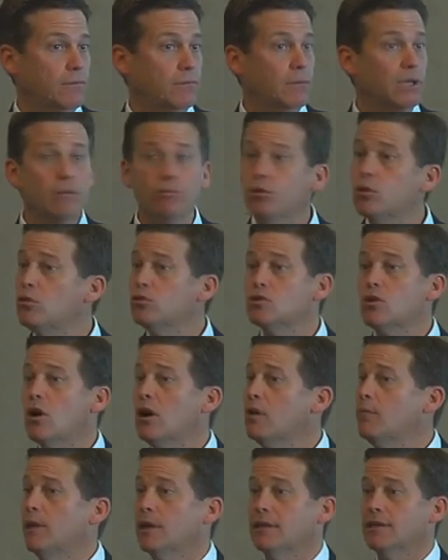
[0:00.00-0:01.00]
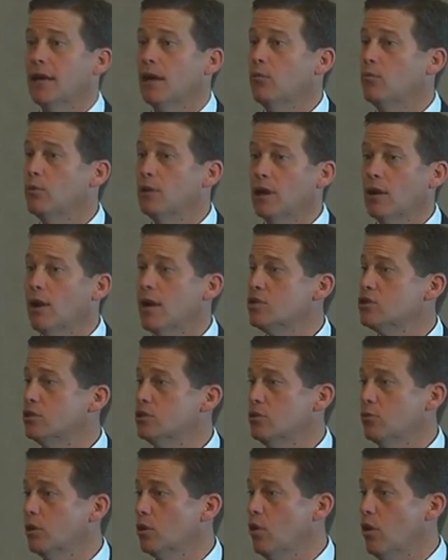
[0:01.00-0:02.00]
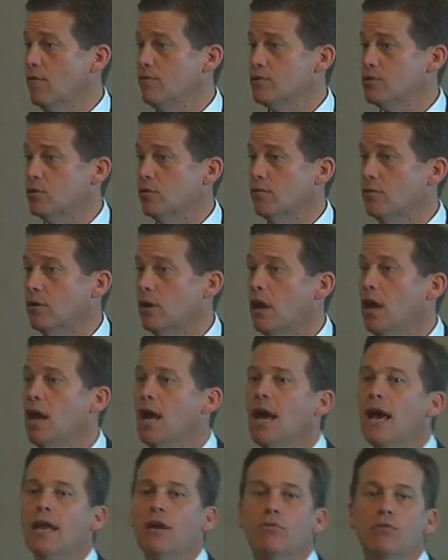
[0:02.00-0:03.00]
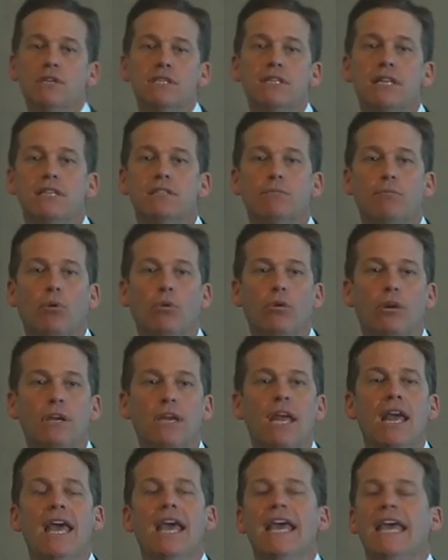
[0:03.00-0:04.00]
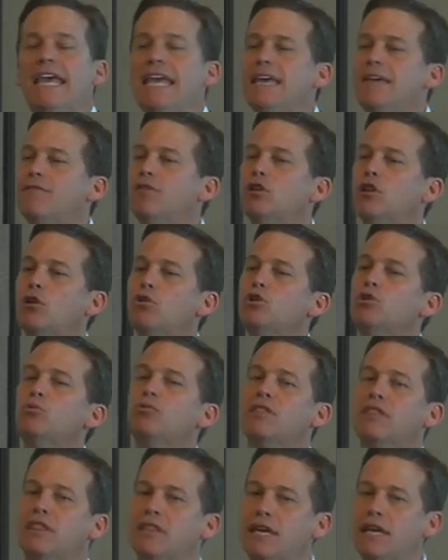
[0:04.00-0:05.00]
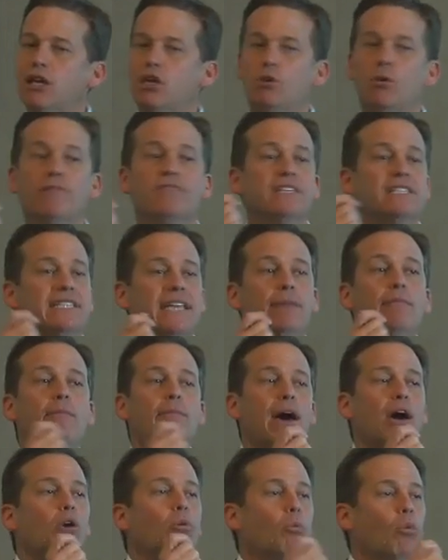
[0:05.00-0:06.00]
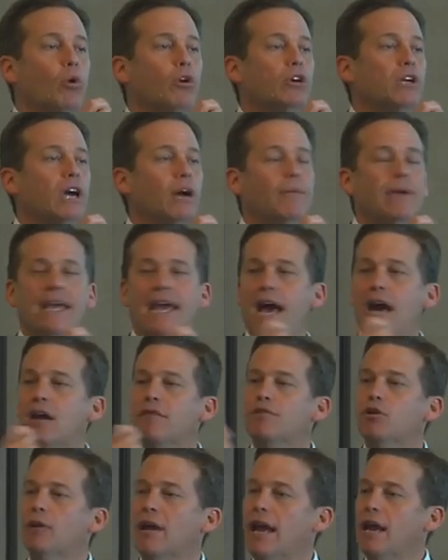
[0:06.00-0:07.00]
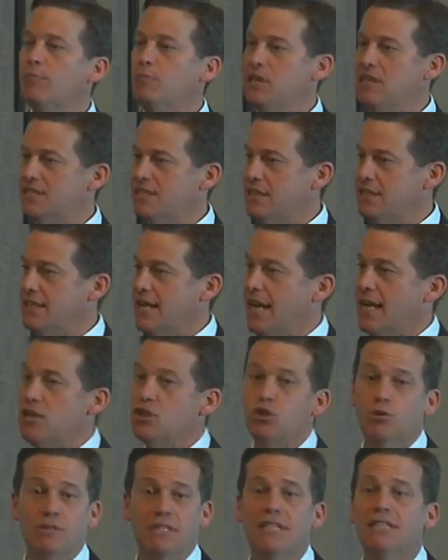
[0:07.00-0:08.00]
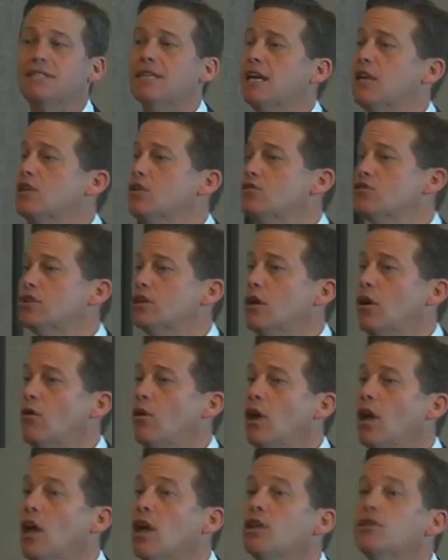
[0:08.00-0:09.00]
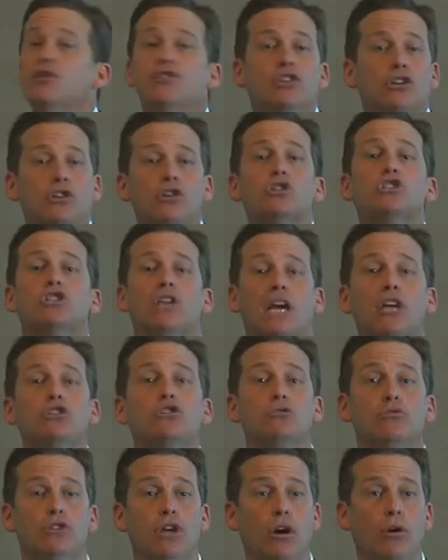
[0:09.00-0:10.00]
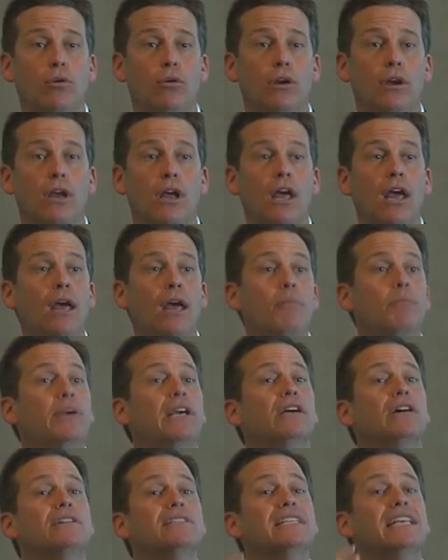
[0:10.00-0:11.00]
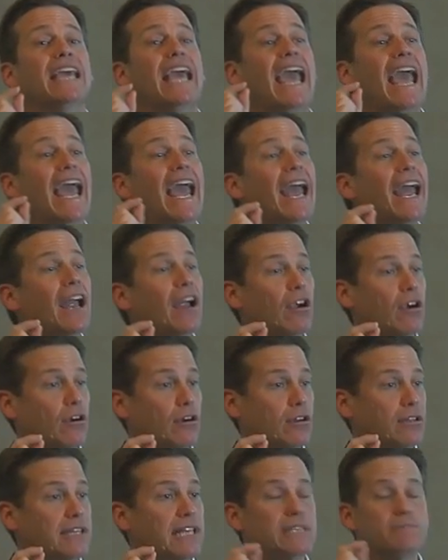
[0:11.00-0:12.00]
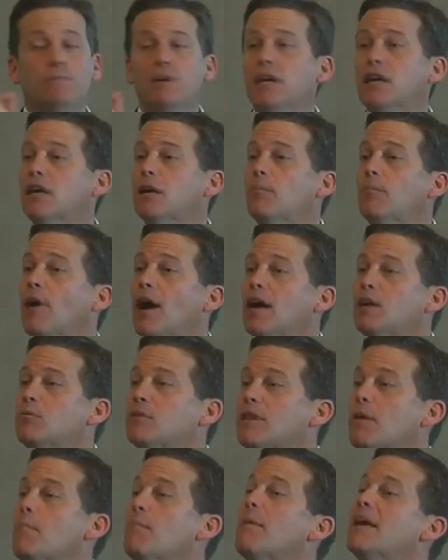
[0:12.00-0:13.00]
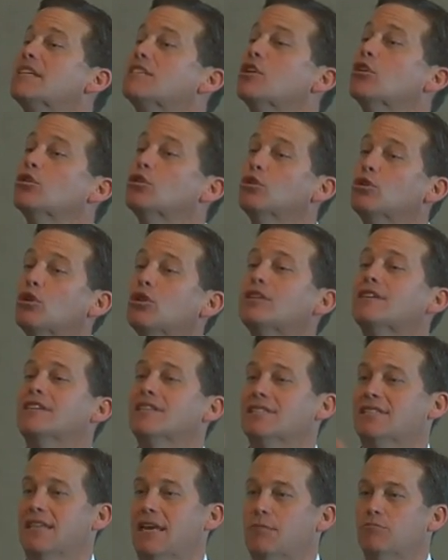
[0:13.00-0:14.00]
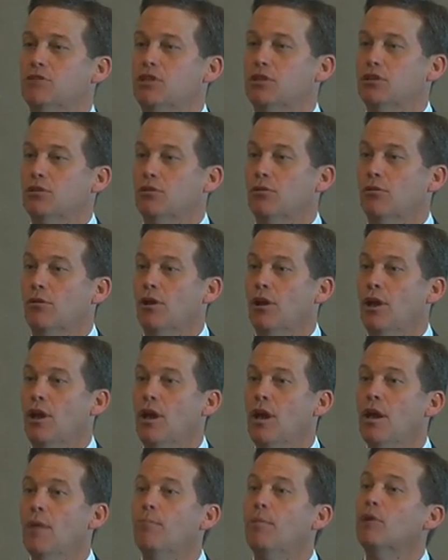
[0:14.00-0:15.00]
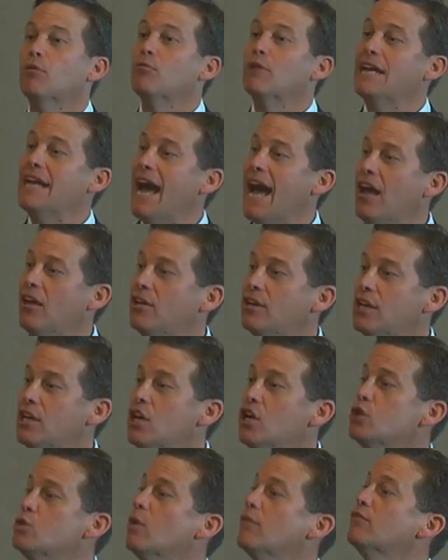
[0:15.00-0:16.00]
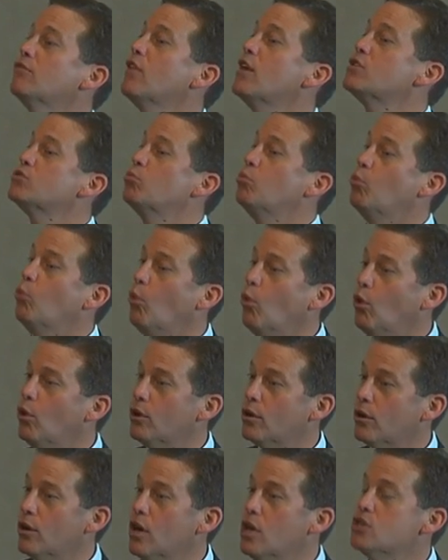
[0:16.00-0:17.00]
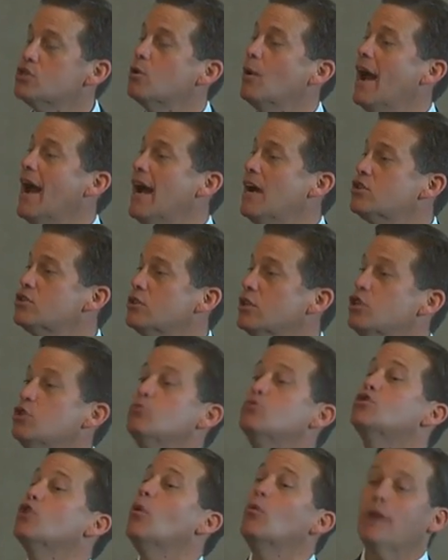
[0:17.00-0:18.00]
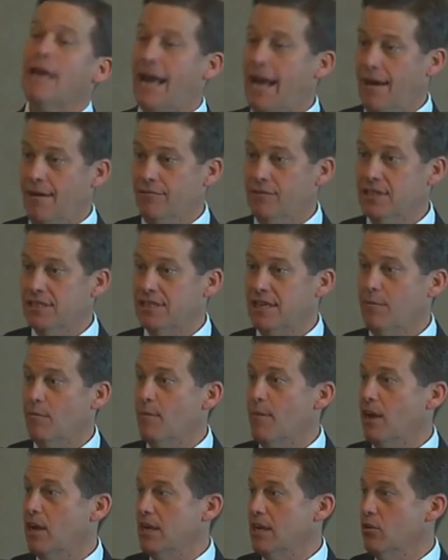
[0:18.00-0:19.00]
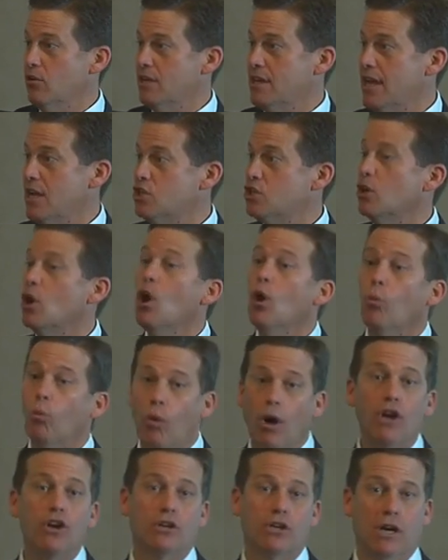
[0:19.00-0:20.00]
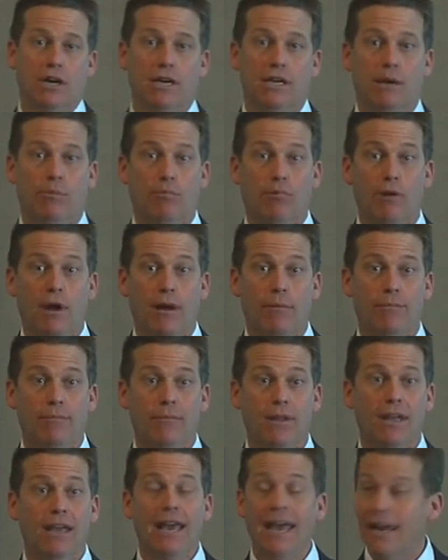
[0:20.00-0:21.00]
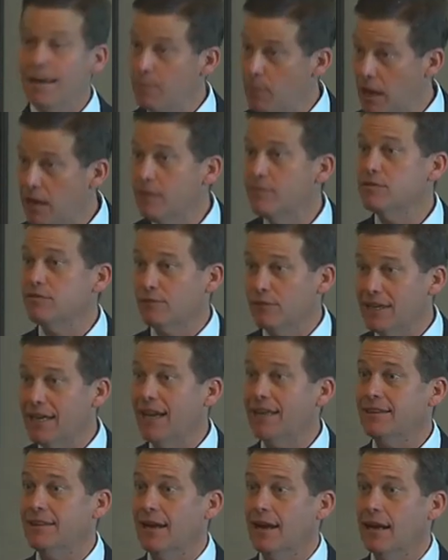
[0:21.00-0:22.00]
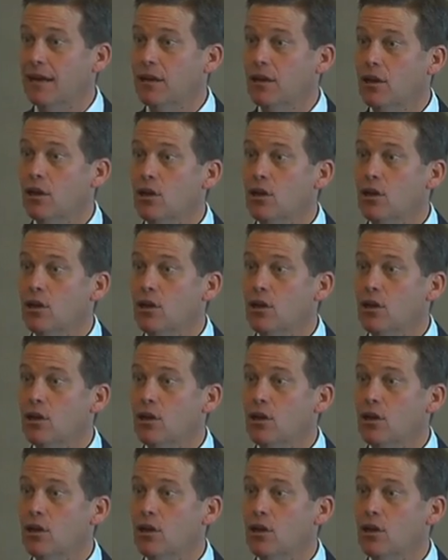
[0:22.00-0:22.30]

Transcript: People don't talk about that when they're actually doing an office over. And the reason that's important, even though you think you have the same amount of water coming out of your handpiece today as you did 10 years ago, there's a good chance you don't, because the air that's being combined with it makes it look the same to you. But in reality, you have less water, so actually you don't have the same amount of irrigation while you're cutting a prep. And many of us forget that.